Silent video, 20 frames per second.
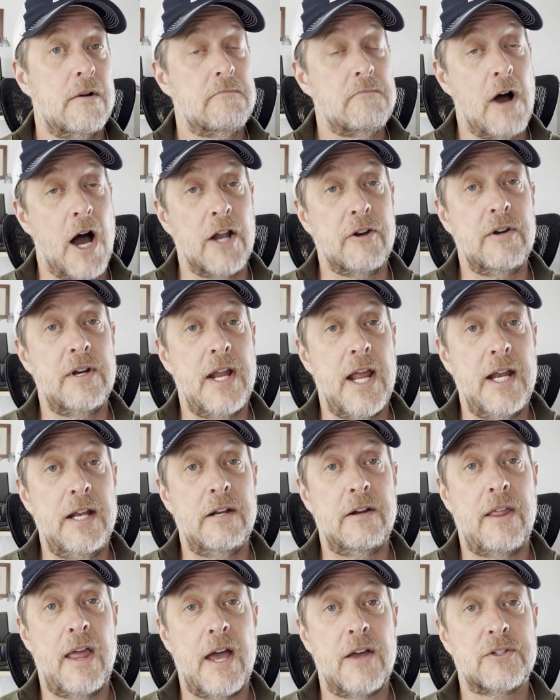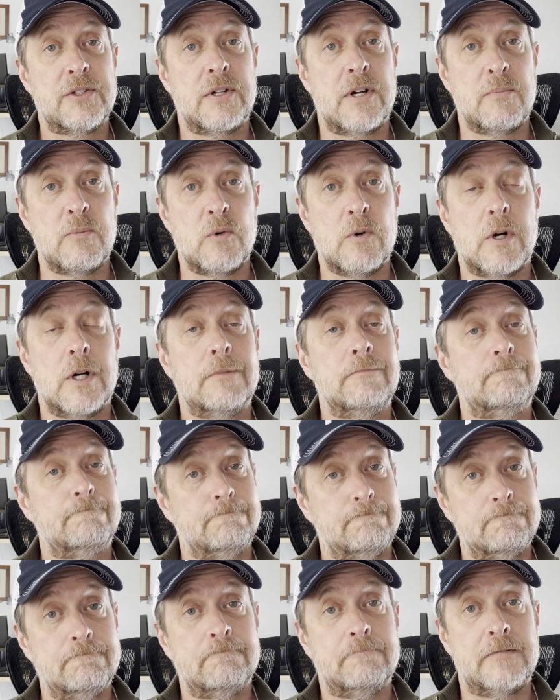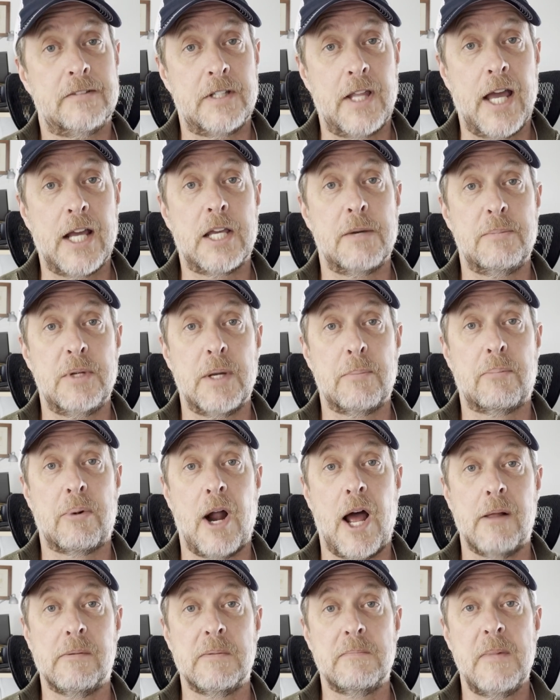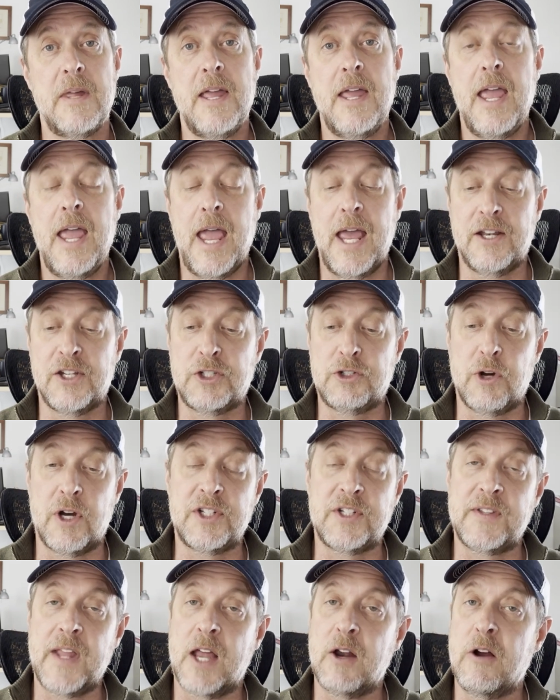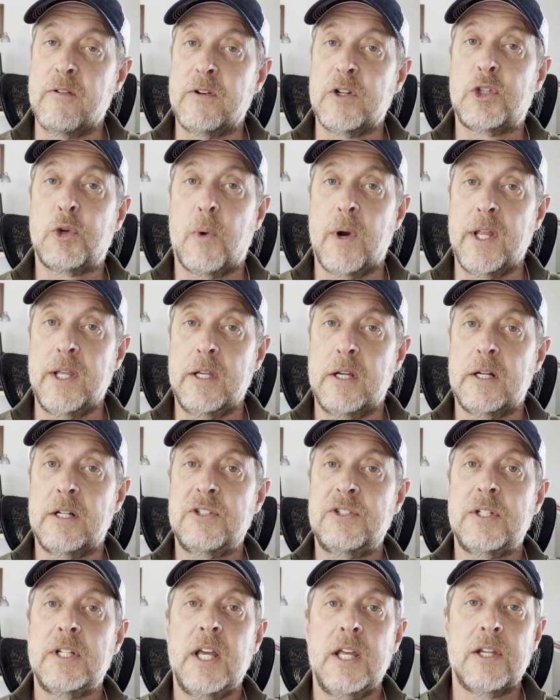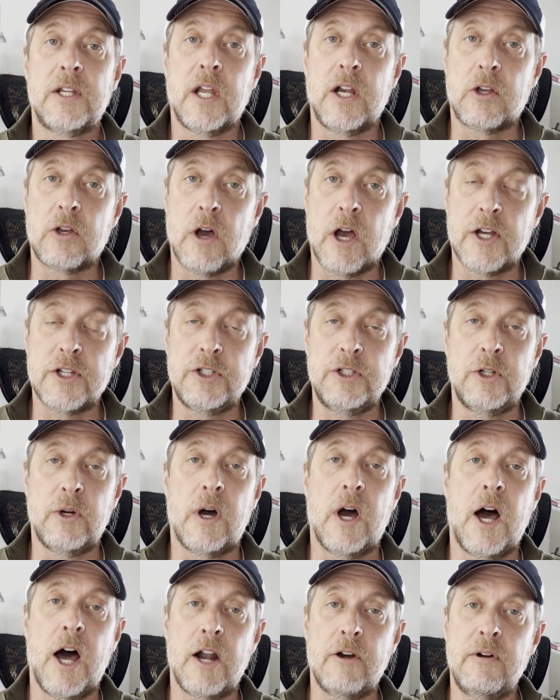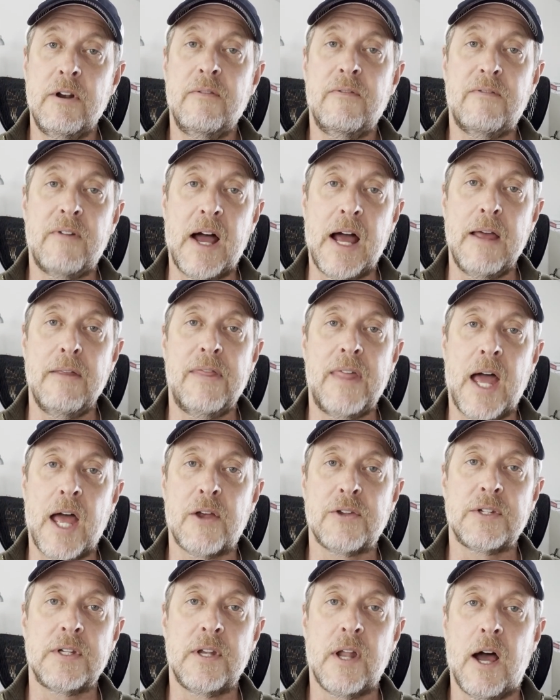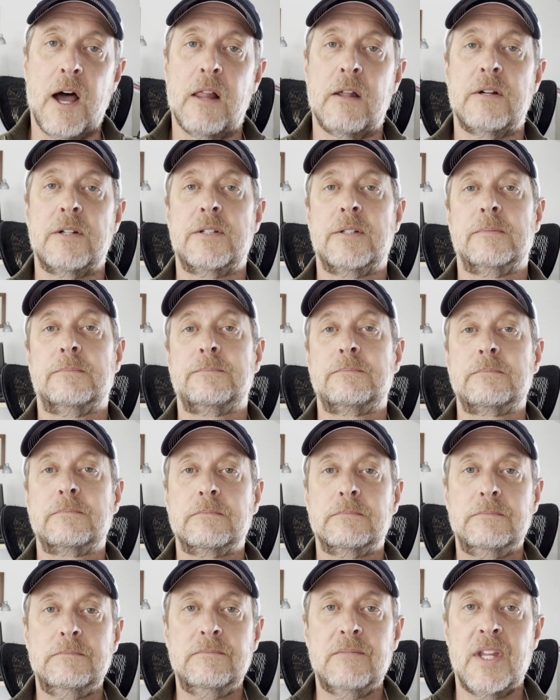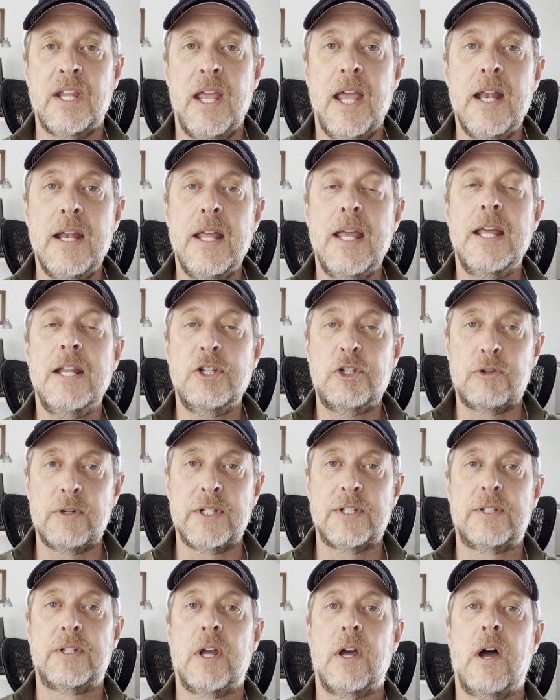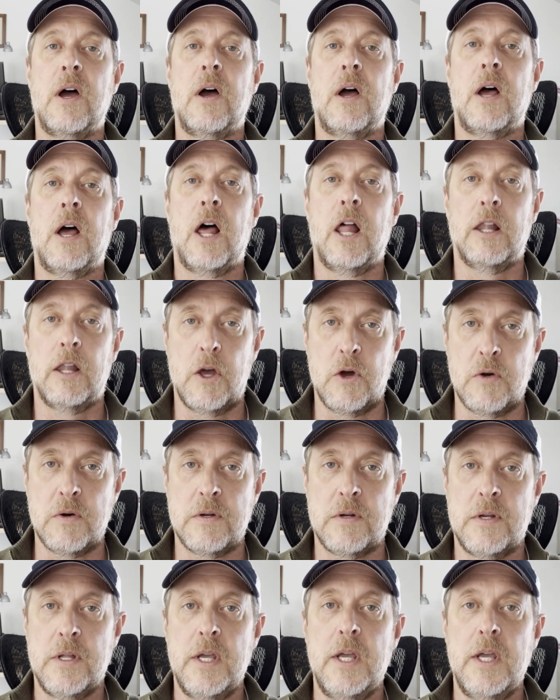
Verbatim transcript: 180,000 or more, that could be a problem. And stretching that over 20 years is gonna cost you $105,000 in interest alone.